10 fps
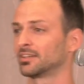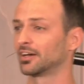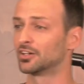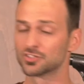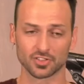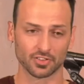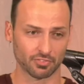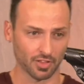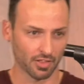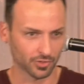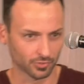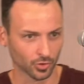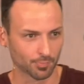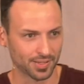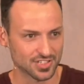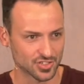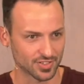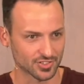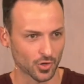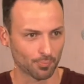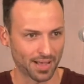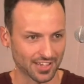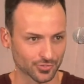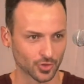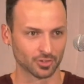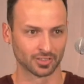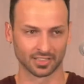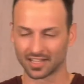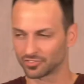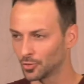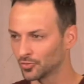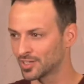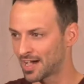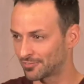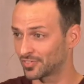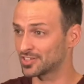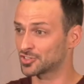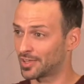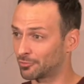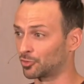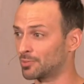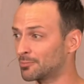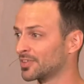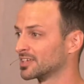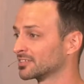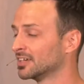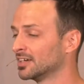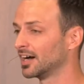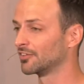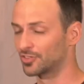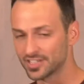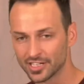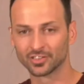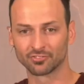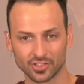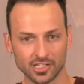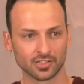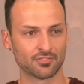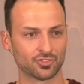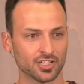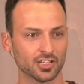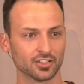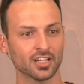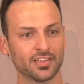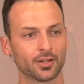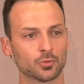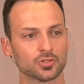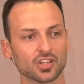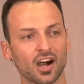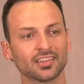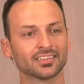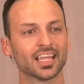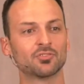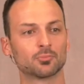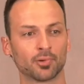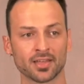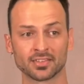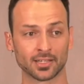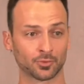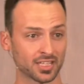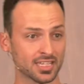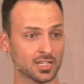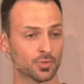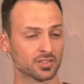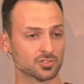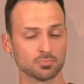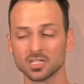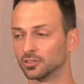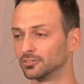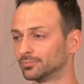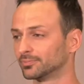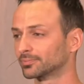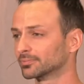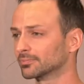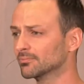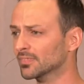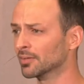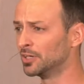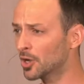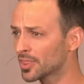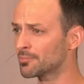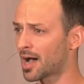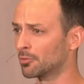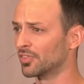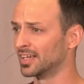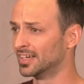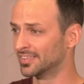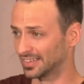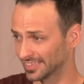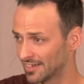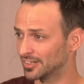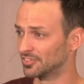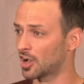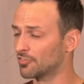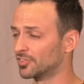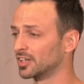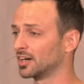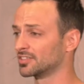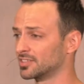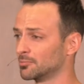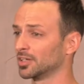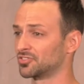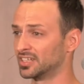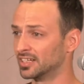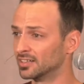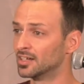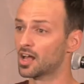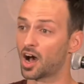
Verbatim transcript: Now, here's the other little piece of this whole Passover. And God told them after this, they would remember this for year after year after year. There was unleavened bread that they were to eat with this meal. And we know in the Bible that leaven is often a symbol of sin.